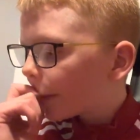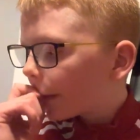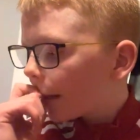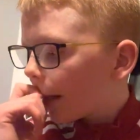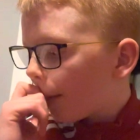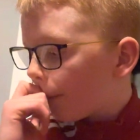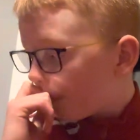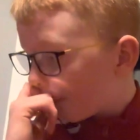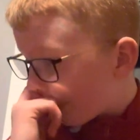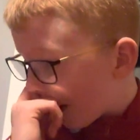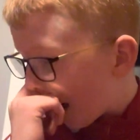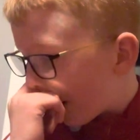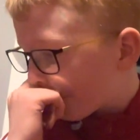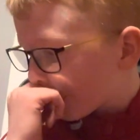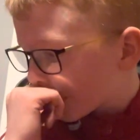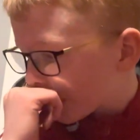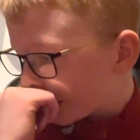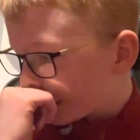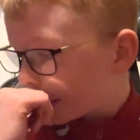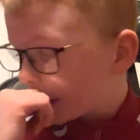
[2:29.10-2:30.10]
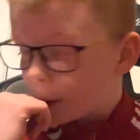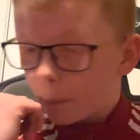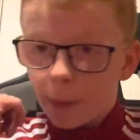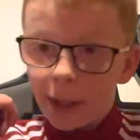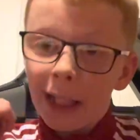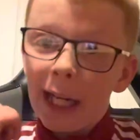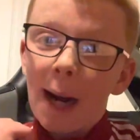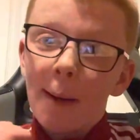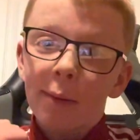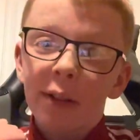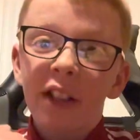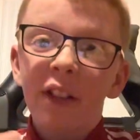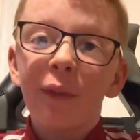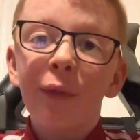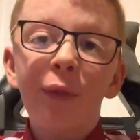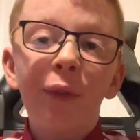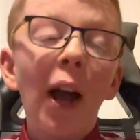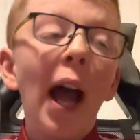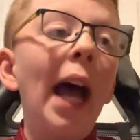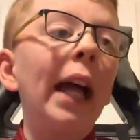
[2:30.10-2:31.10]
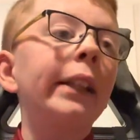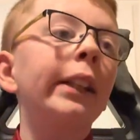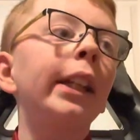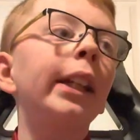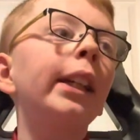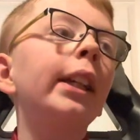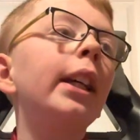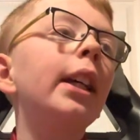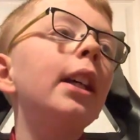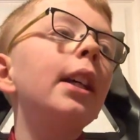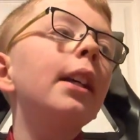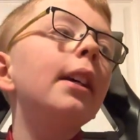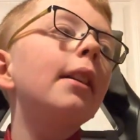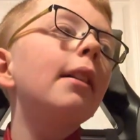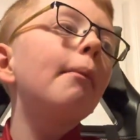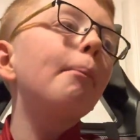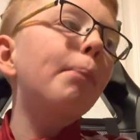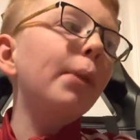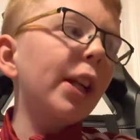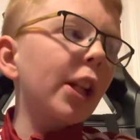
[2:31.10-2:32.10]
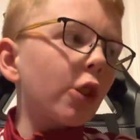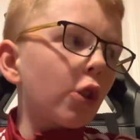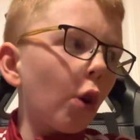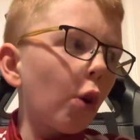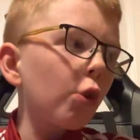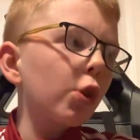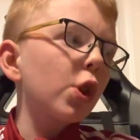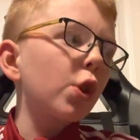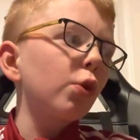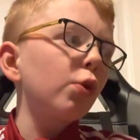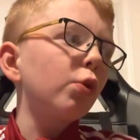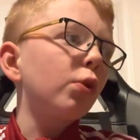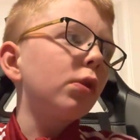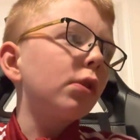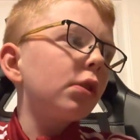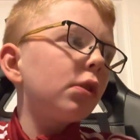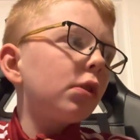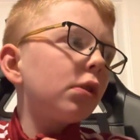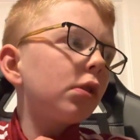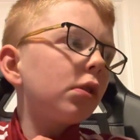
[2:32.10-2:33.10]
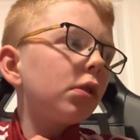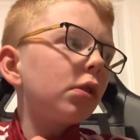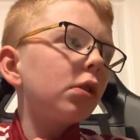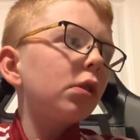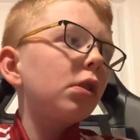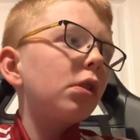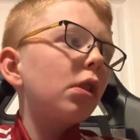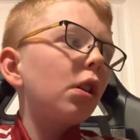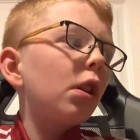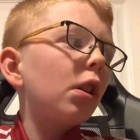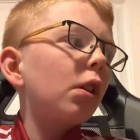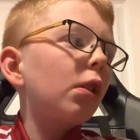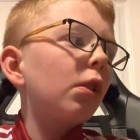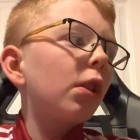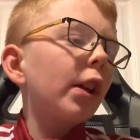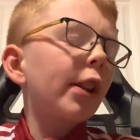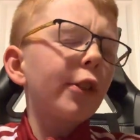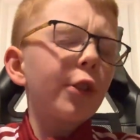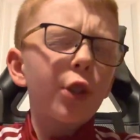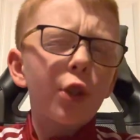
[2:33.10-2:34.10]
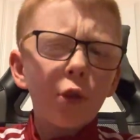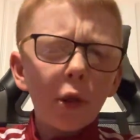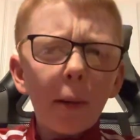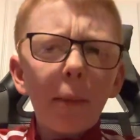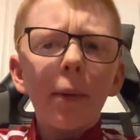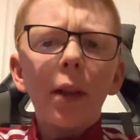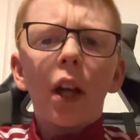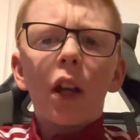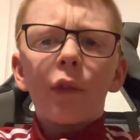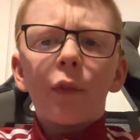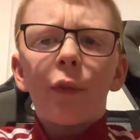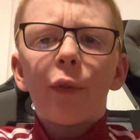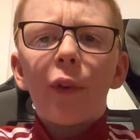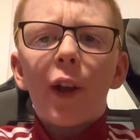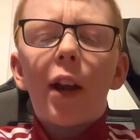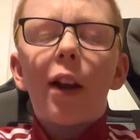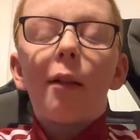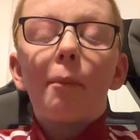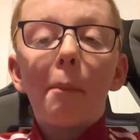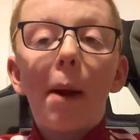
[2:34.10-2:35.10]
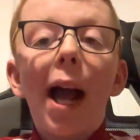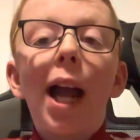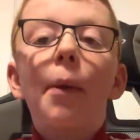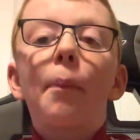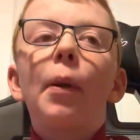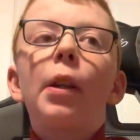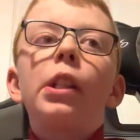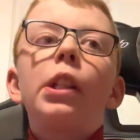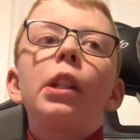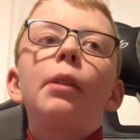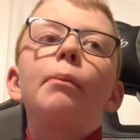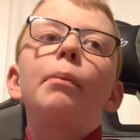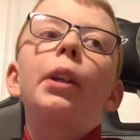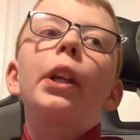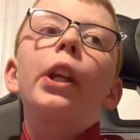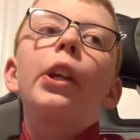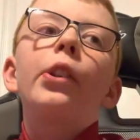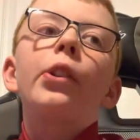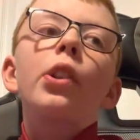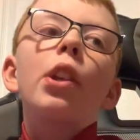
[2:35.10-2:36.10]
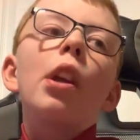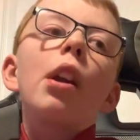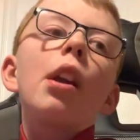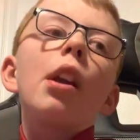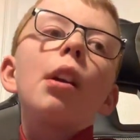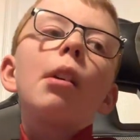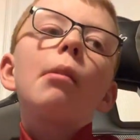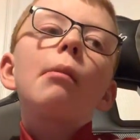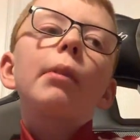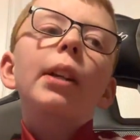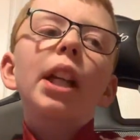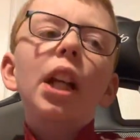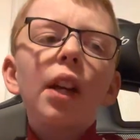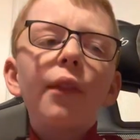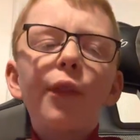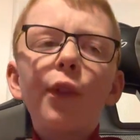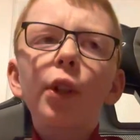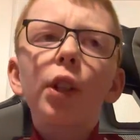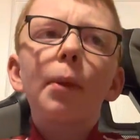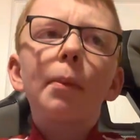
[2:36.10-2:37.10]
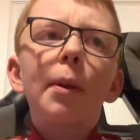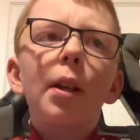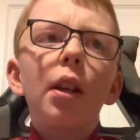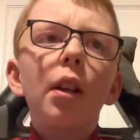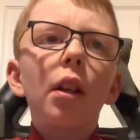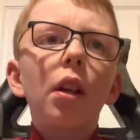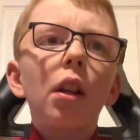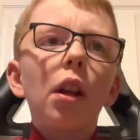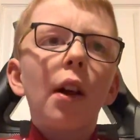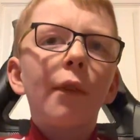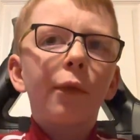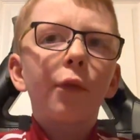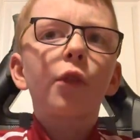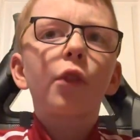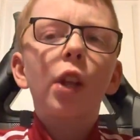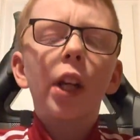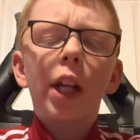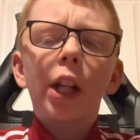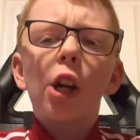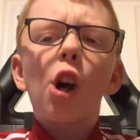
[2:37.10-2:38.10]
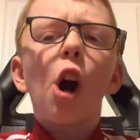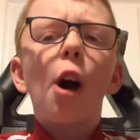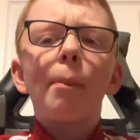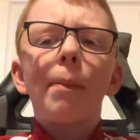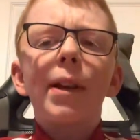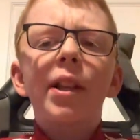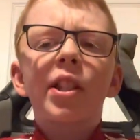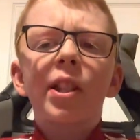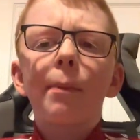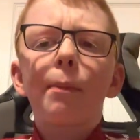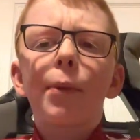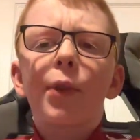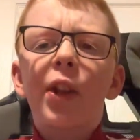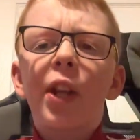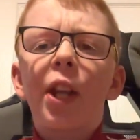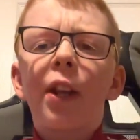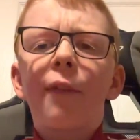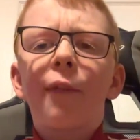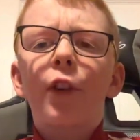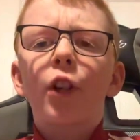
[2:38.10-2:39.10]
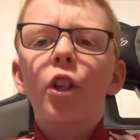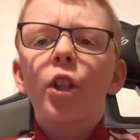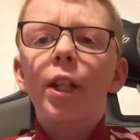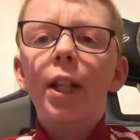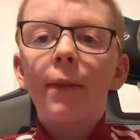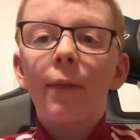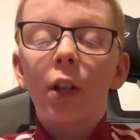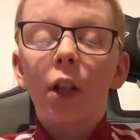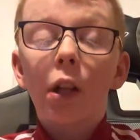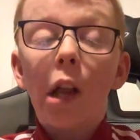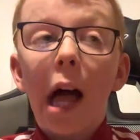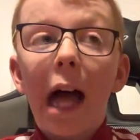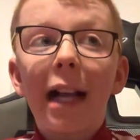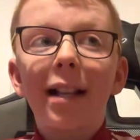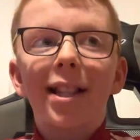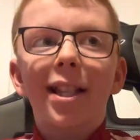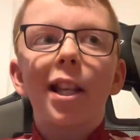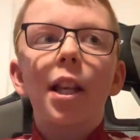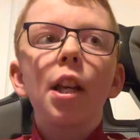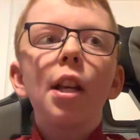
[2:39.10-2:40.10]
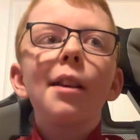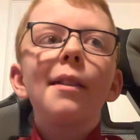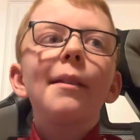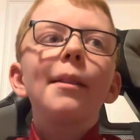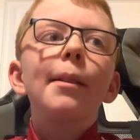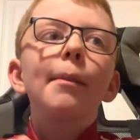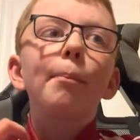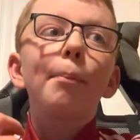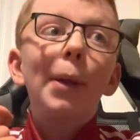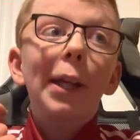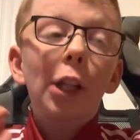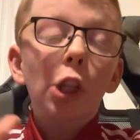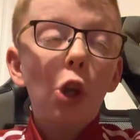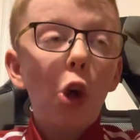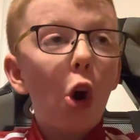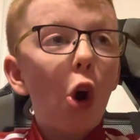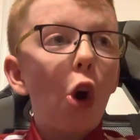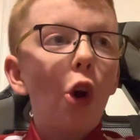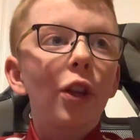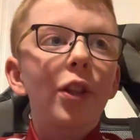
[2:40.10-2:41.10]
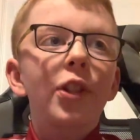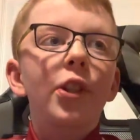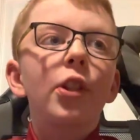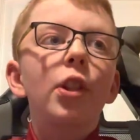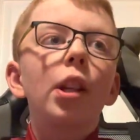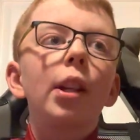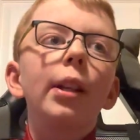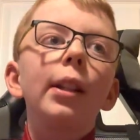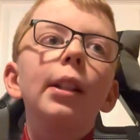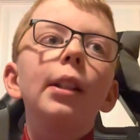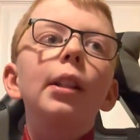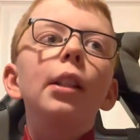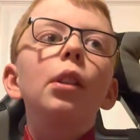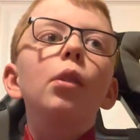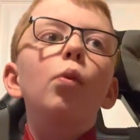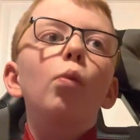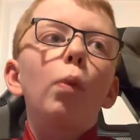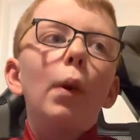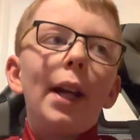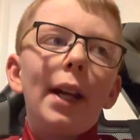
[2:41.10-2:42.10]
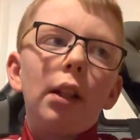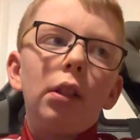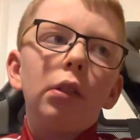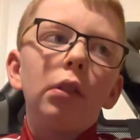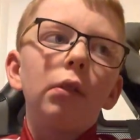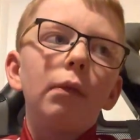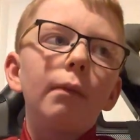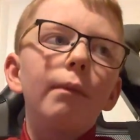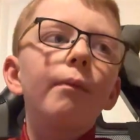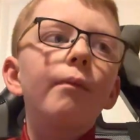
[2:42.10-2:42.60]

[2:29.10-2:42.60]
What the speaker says: embarrassing to be an Aberdeen fan, but it's also extremely unfair in my opinion, because I'm kind of feeling a bit, I've kind of got a bit of sympathy for Stephen Glass because, well,